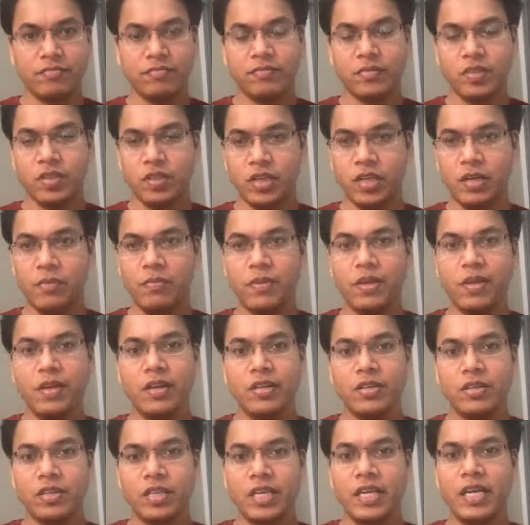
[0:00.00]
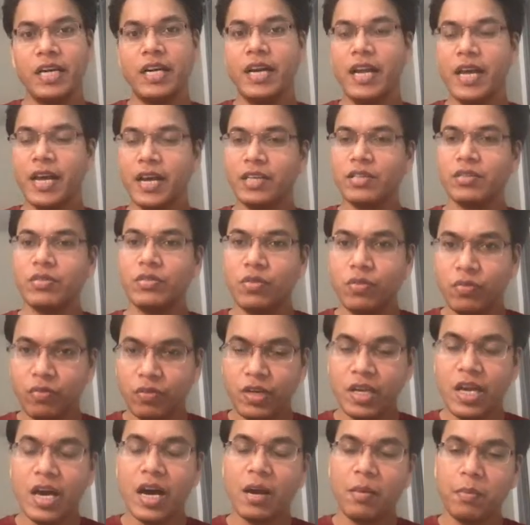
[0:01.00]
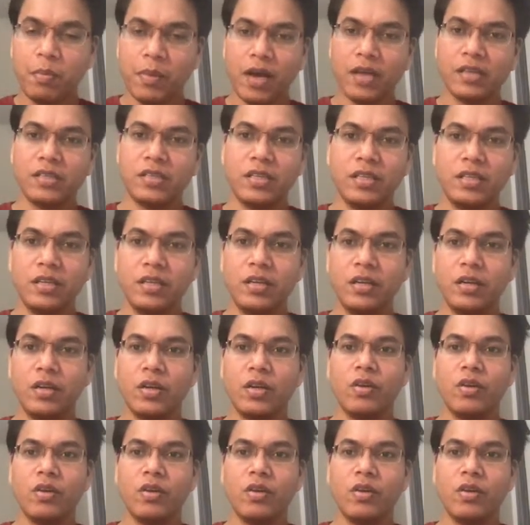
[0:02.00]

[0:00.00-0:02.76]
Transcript: Okay, so the index we are passing